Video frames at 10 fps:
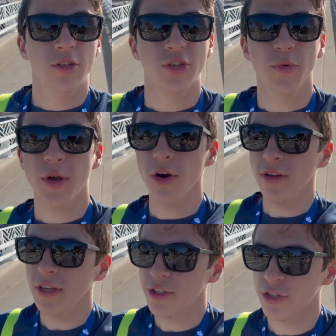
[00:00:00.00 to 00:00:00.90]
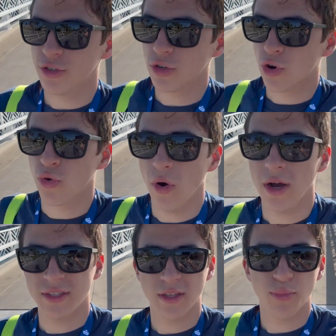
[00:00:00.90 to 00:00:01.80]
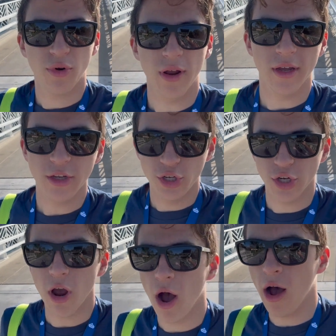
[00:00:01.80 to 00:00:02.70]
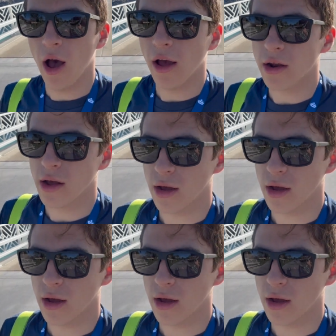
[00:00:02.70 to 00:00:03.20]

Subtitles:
So we currently just crossed the bridge on